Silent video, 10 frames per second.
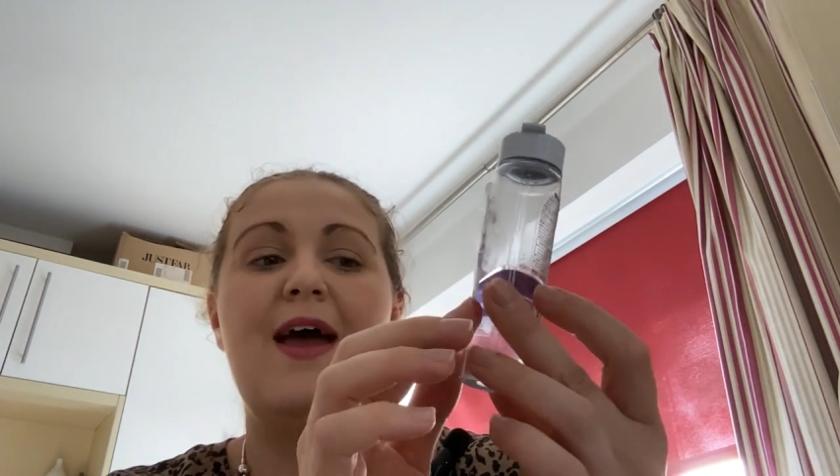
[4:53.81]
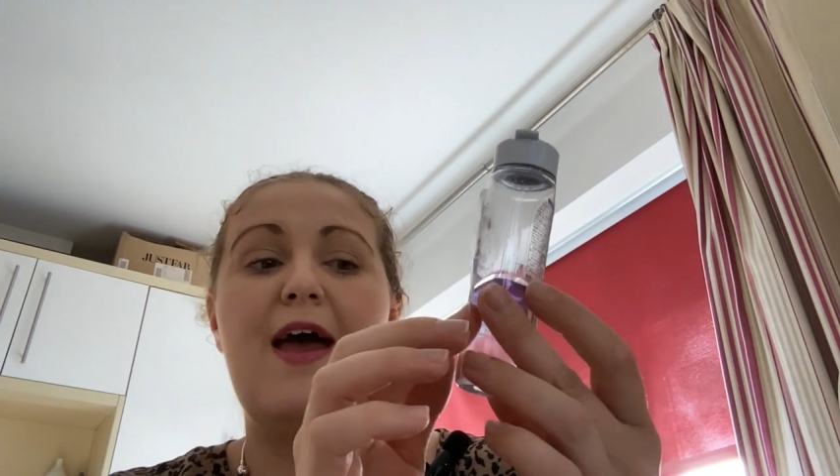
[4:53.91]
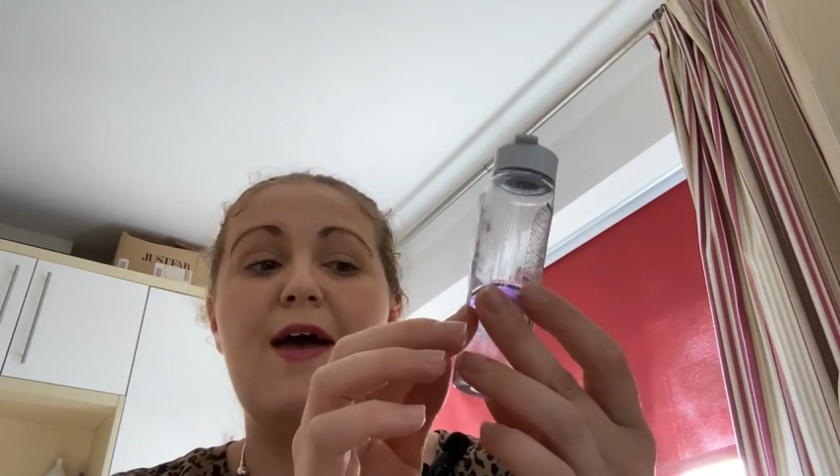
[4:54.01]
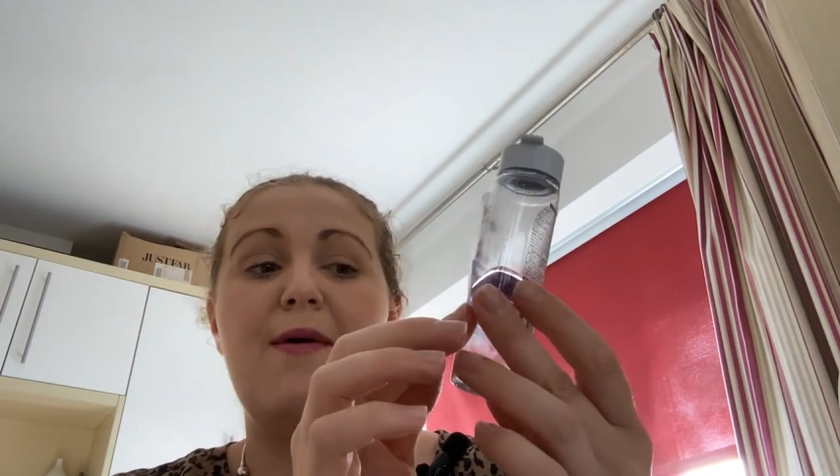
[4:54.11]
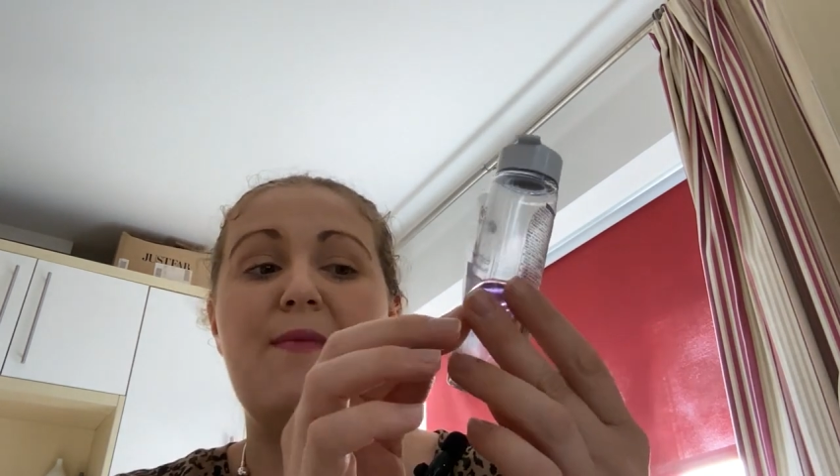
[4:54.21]

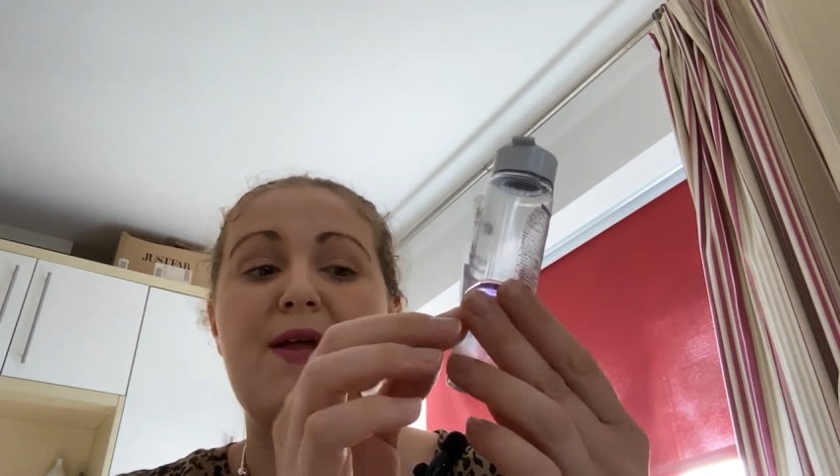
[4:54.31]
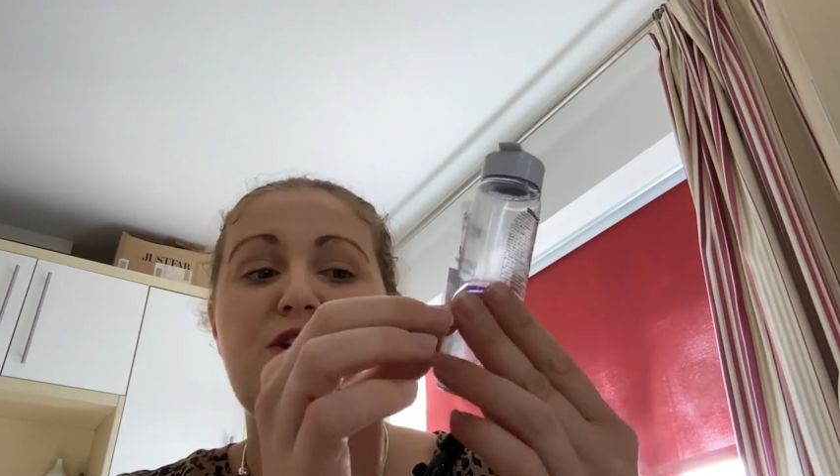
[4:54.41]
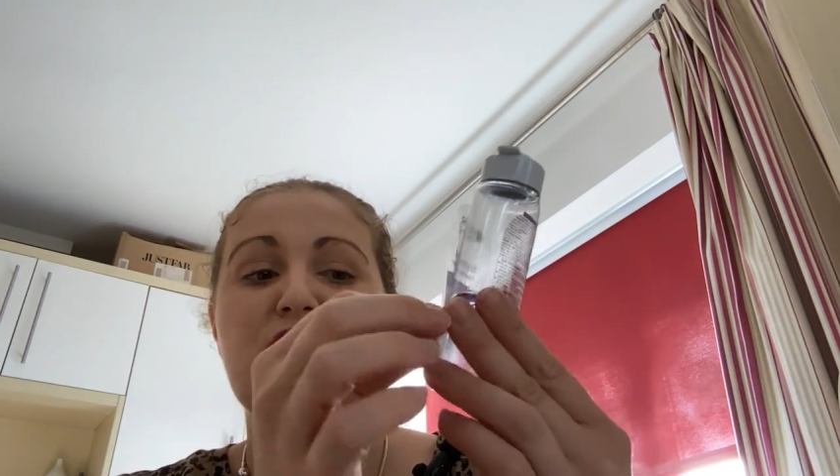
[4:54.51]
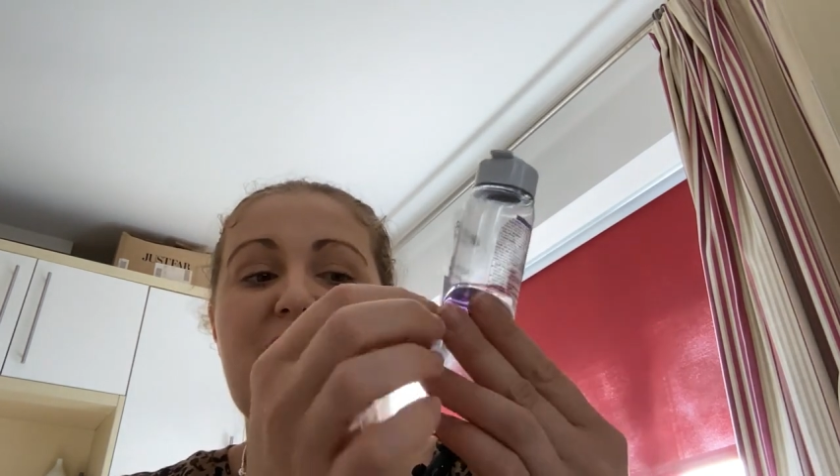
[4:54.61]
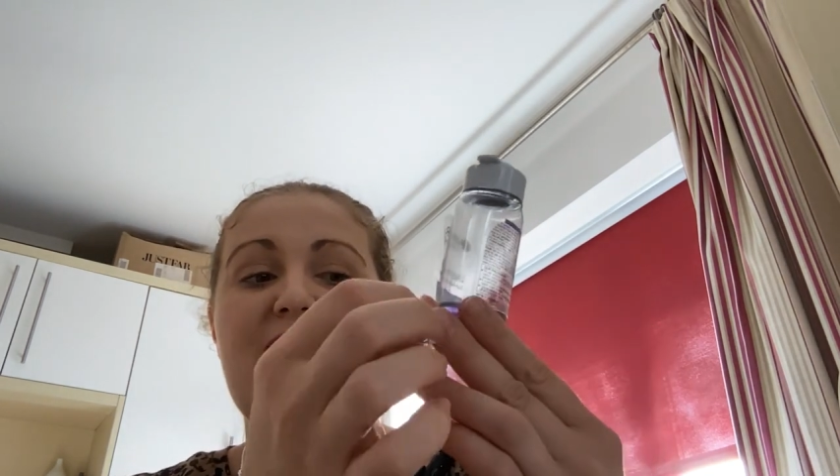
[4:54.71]
and
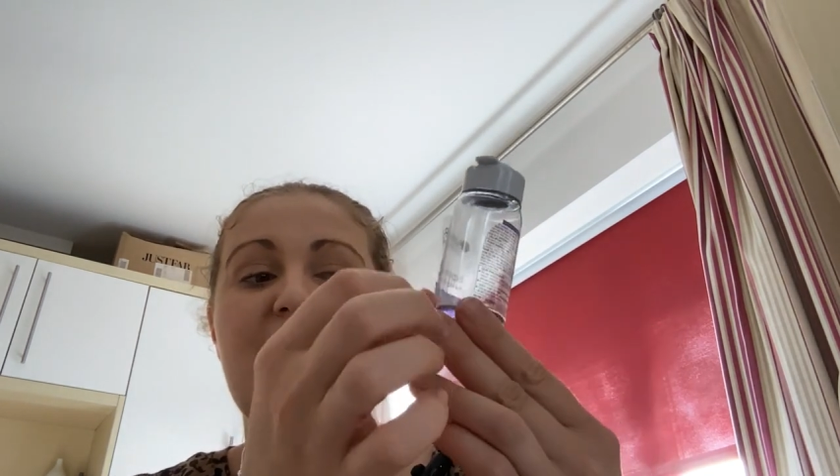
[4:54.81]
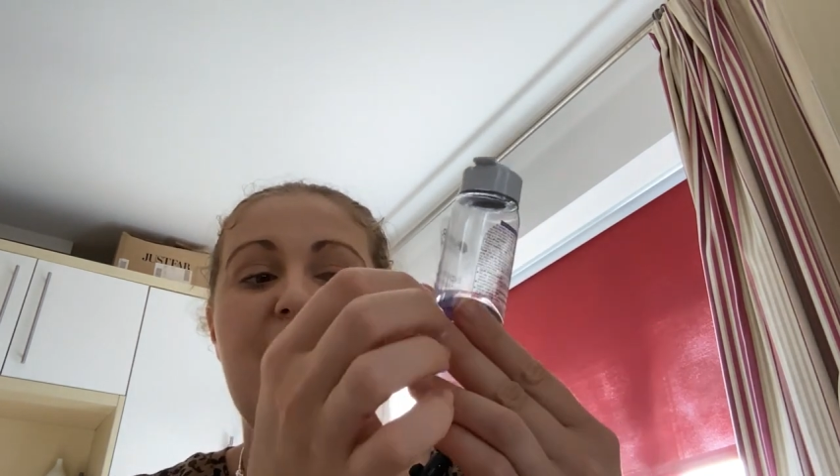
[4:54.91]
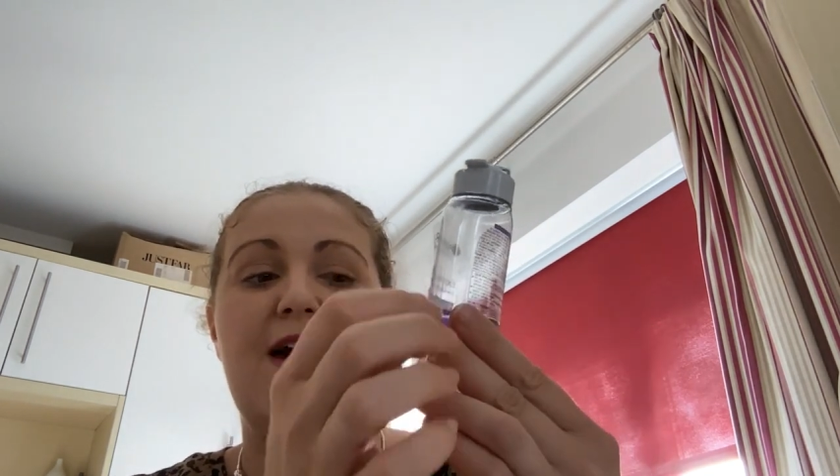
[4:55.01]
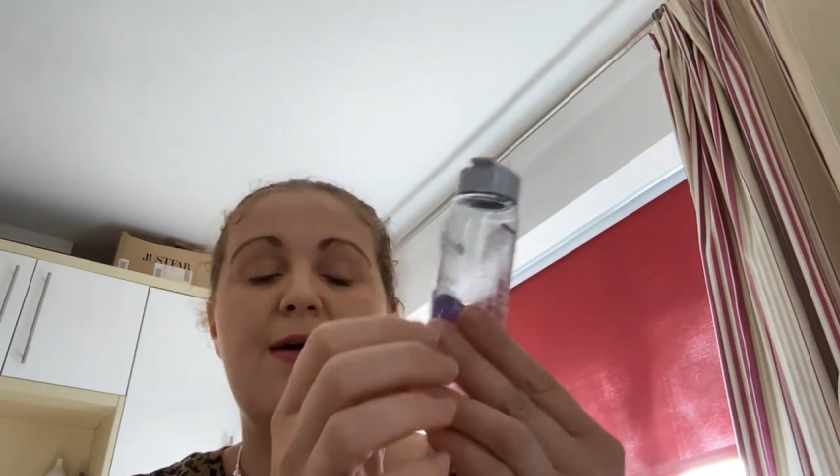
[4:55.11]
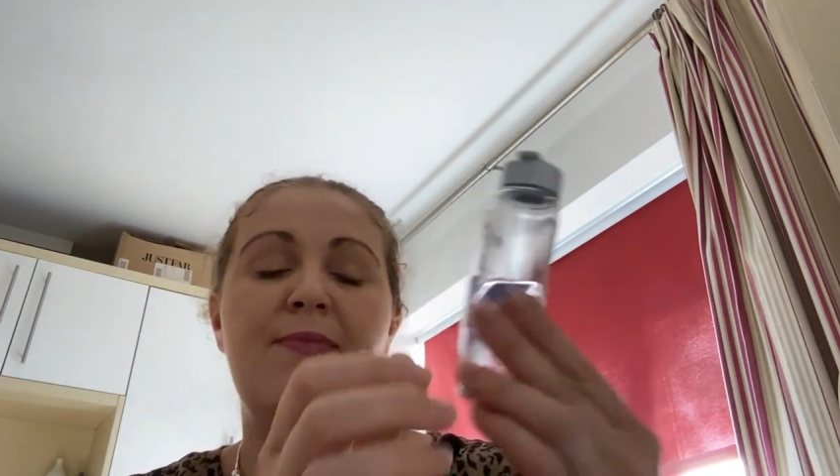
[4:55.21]
you shake it
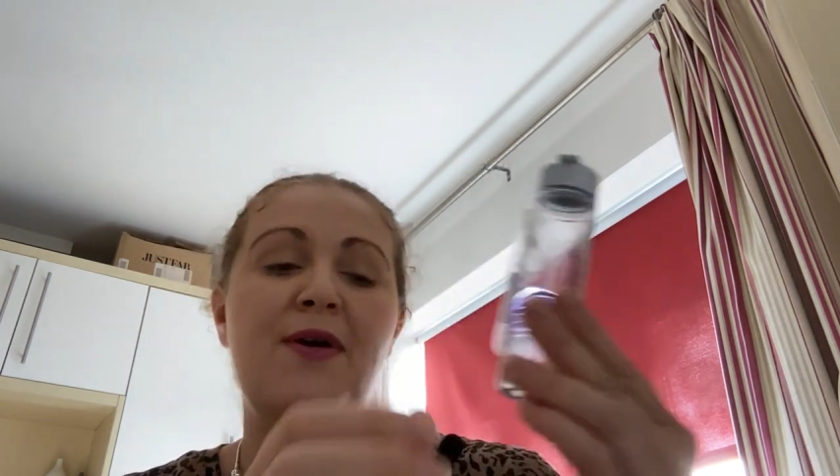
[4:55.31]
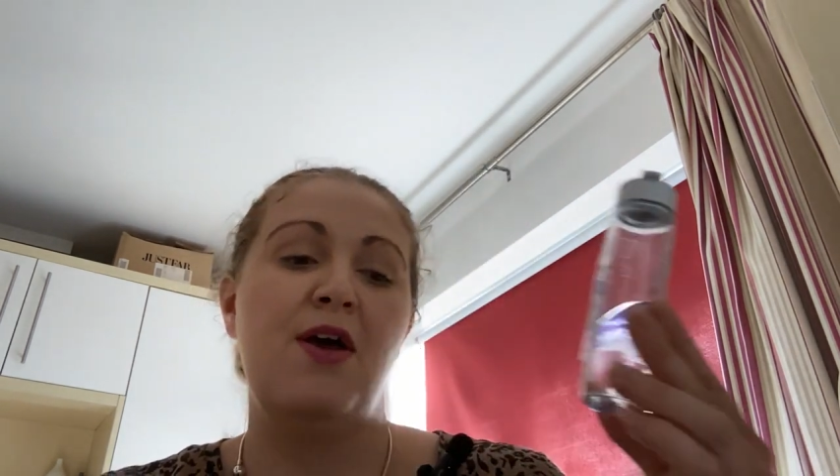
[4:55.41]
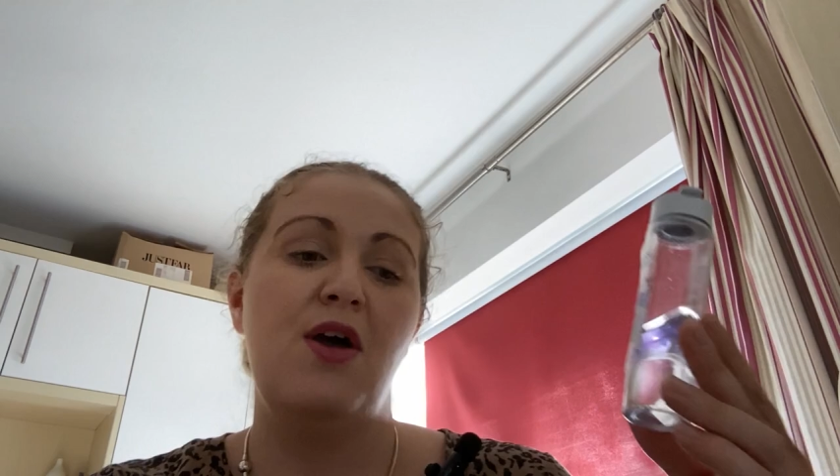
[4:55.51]
up.